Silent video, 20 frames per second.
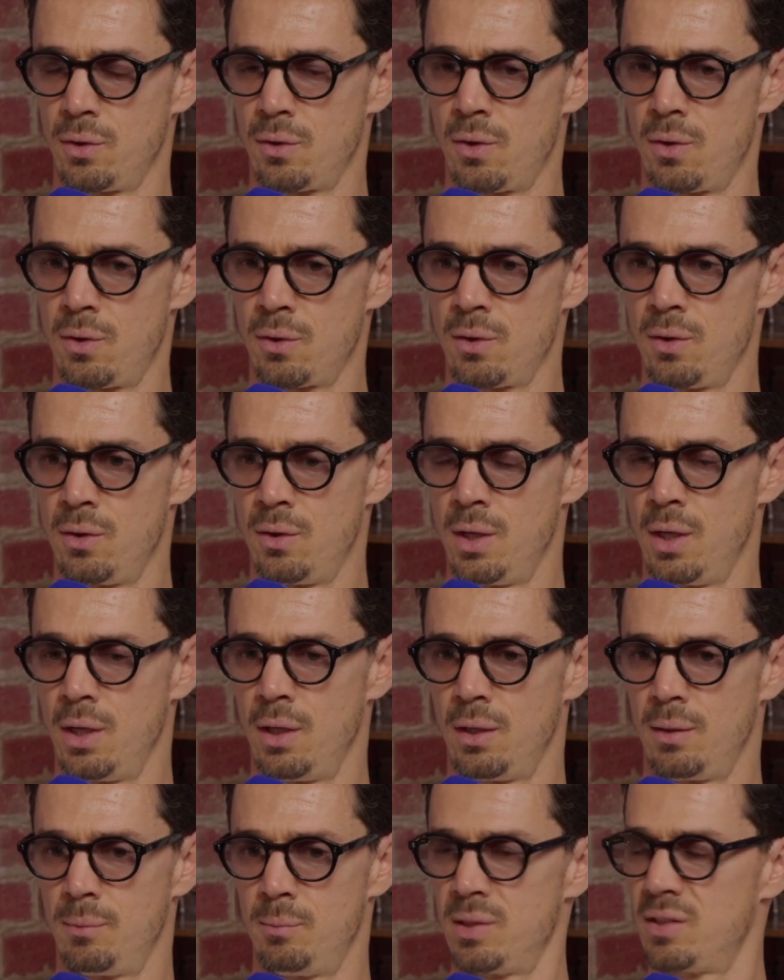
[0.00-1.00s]
on
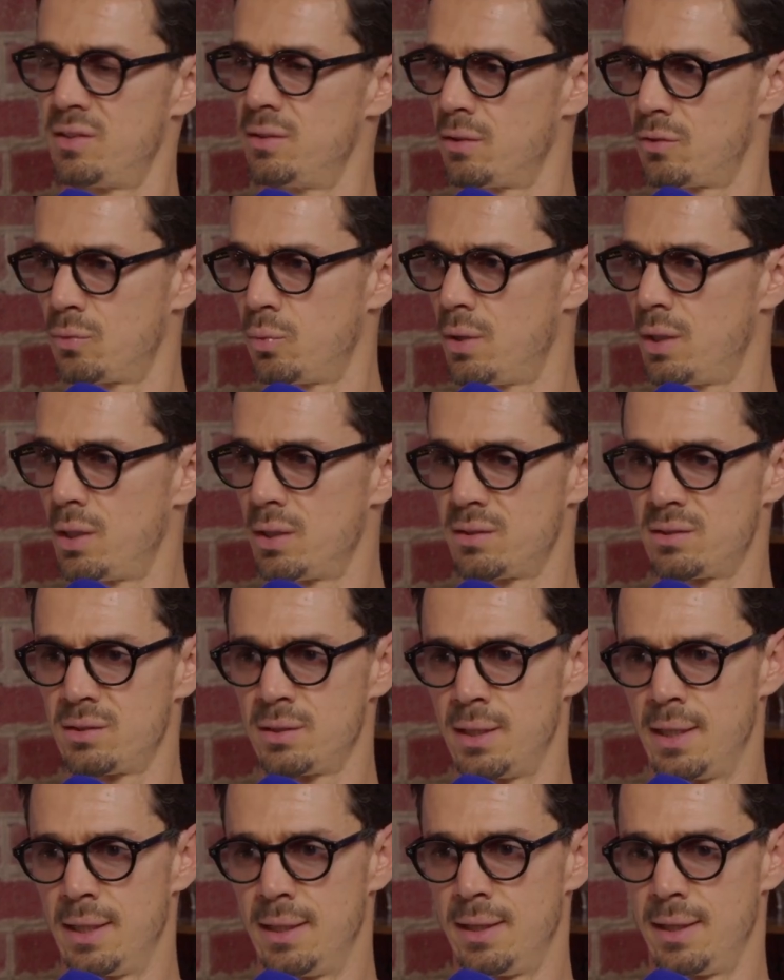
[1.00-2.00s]
business-wise.
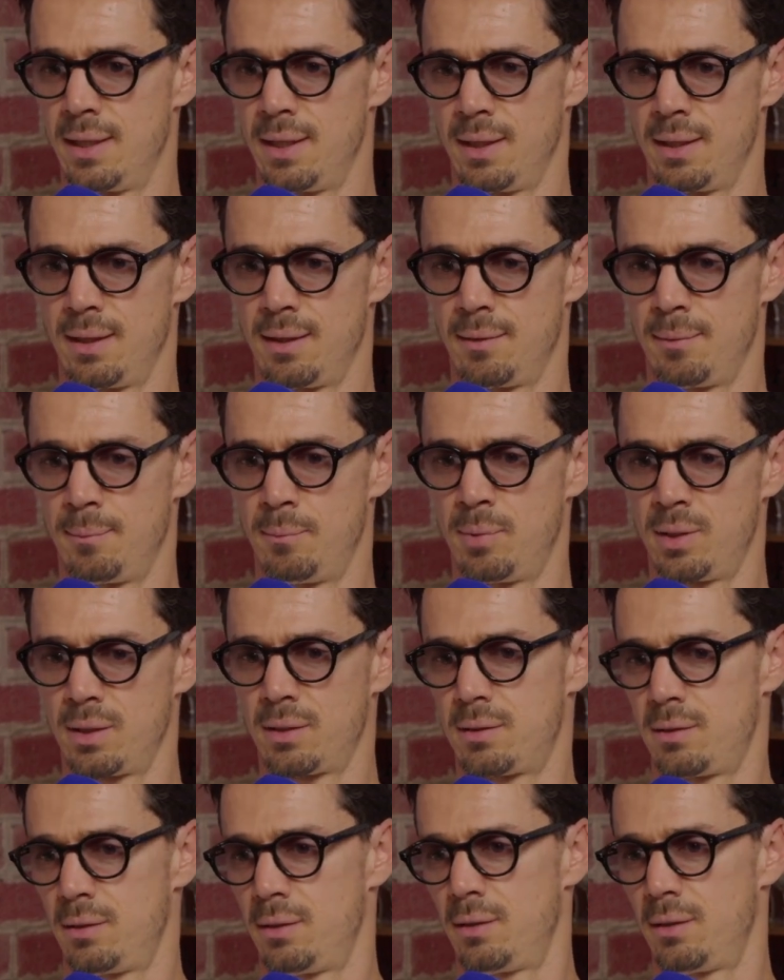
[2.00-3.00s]

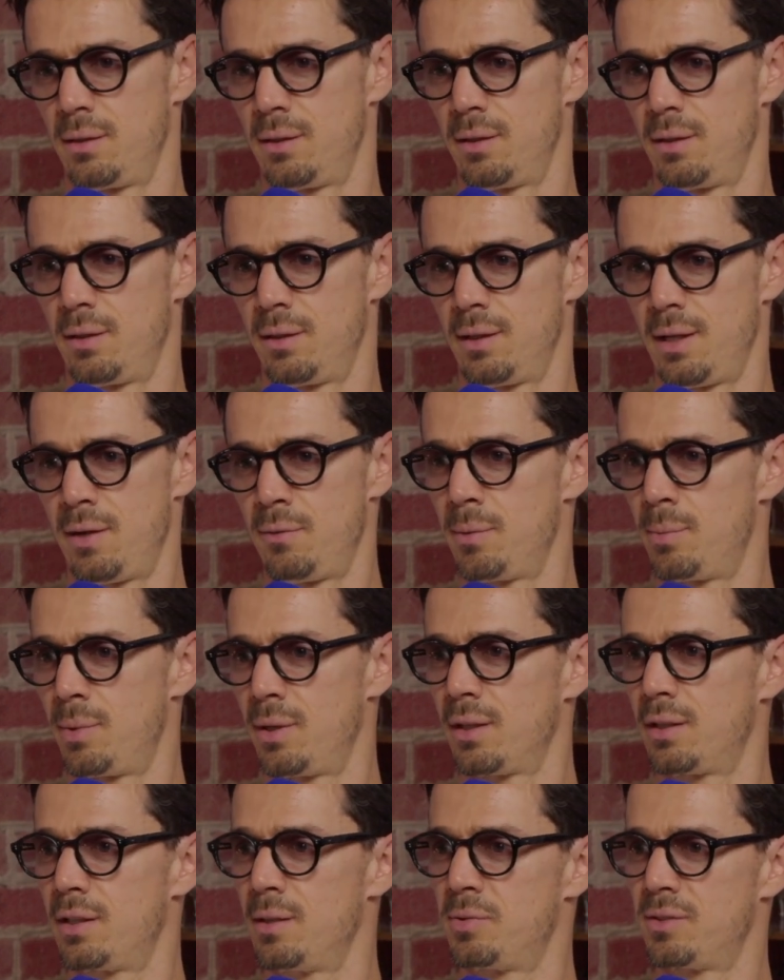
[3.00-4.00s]
But
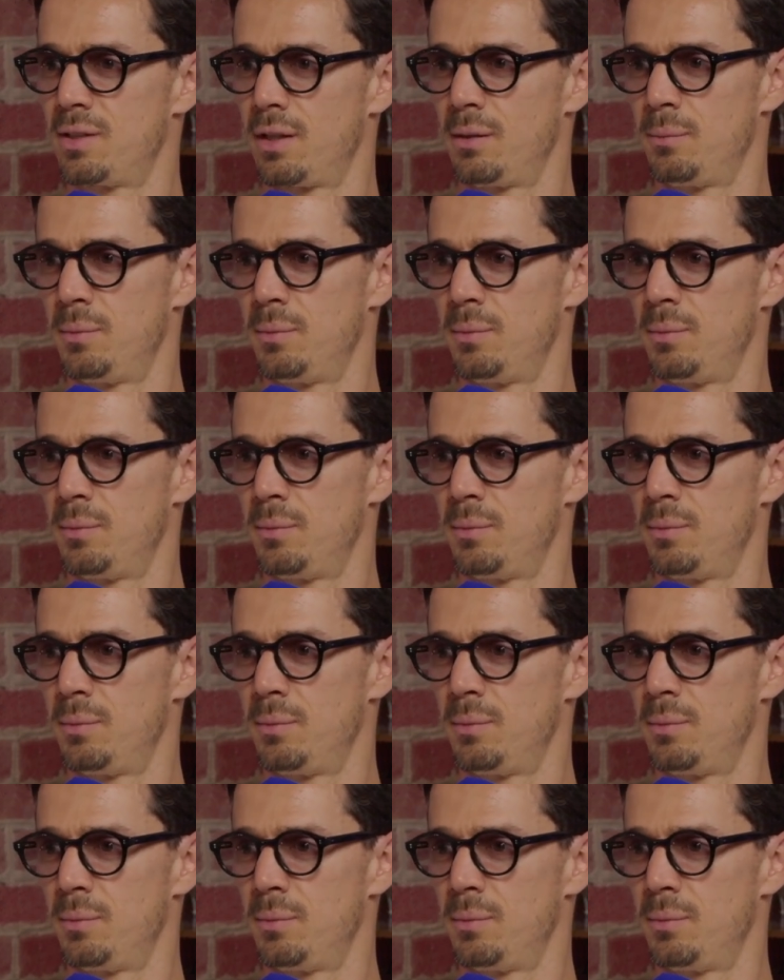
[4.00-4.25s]
everybody keeps telling